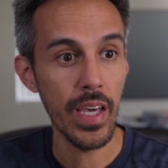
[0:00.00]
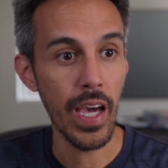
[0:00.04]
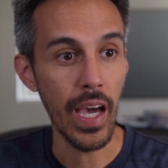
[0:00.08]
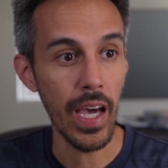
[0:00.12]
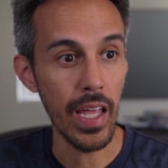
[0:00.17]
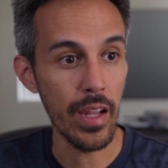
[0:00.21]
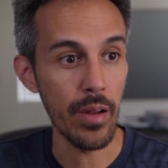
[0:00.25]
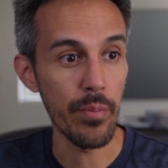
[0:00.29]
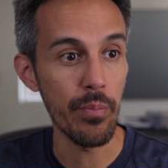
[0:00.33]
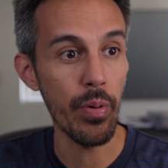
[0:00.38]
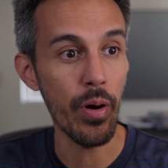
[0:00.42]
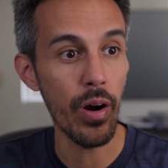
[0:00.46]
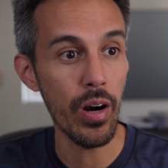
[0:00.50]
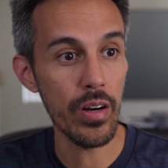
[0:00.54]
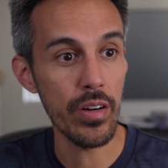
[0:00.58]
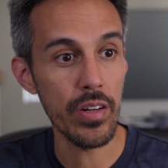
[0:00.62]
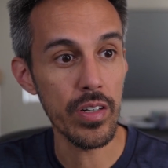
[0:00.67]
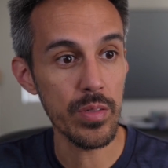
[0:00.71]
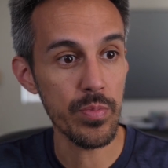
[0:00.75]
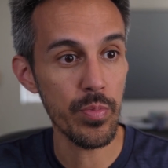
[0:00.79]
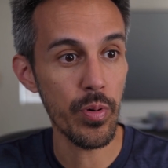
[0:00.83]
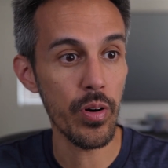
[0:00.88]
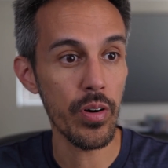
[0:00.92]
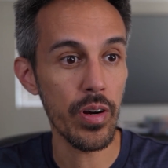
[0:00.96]
and in
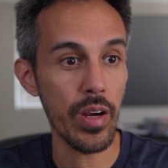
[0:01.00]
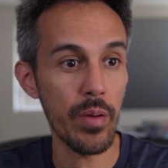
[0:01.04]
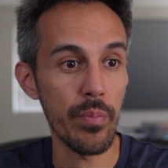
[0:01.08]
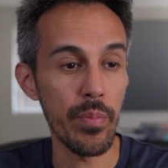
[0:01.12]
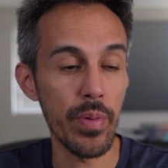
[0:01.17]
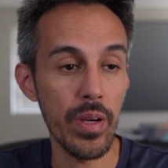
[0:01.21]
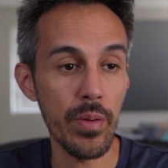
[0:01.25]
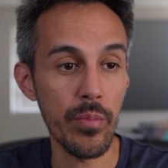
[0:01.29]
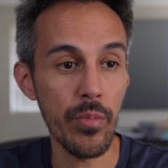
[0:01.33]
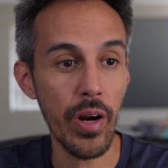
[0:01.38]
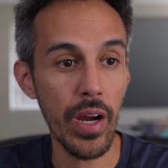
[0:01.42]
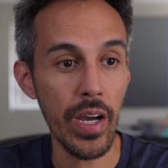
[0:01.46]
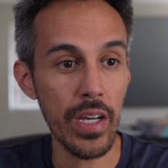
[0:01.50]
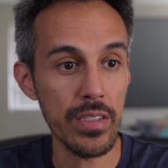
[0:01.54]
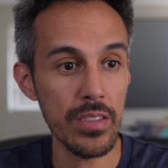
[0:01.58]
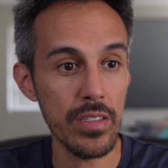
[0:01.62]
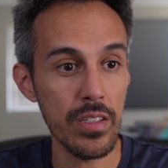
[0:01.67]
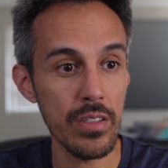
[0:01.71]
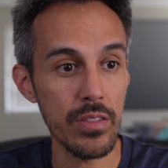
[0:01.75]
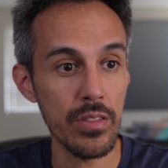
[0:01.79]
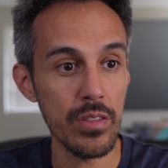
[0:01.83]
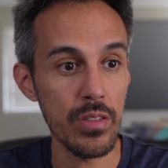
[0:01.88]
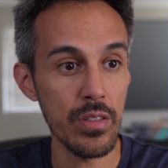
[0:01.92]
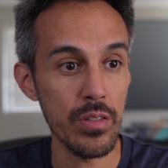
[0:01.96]
partners program, bring more
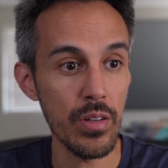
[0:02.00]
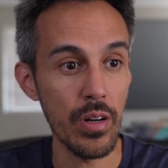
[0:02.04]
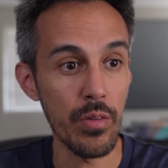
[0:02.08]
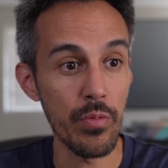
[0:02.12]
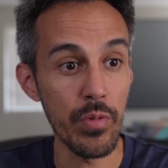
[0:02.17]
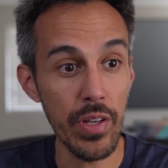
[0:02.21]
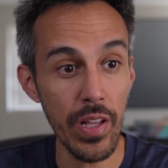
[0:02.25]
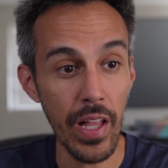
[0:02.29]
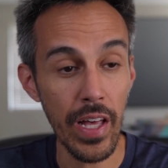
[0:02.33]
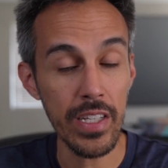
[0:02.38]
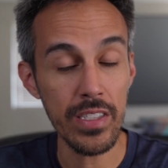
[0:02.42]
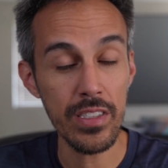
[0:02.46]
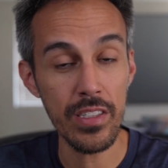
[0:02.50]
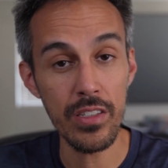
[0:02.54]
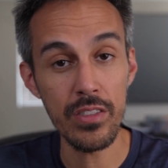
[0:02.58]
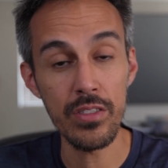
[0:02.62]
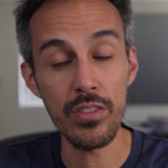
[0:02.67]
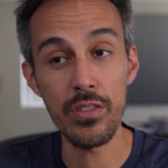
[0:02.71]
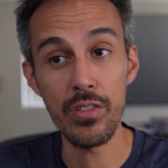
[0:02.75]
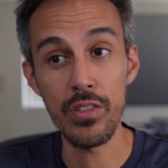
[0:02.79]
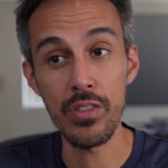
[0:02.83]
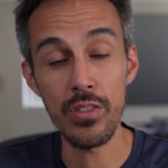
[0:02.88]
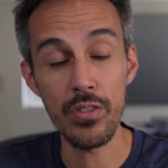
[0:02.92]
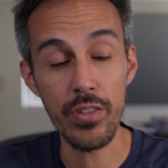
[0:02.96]
assets to real assets
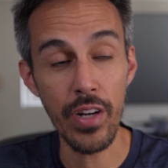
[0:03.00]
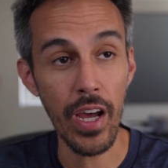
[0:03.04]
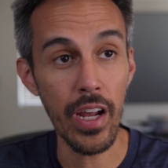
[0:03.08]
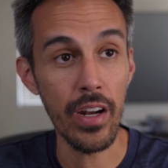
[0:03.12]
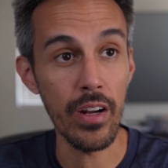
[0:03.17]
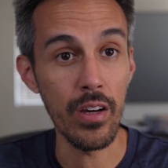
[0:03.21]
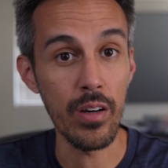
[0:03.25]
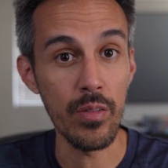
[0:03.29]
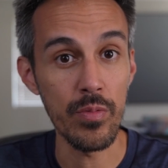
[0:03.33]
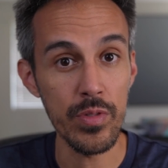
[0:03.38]
to STRATO.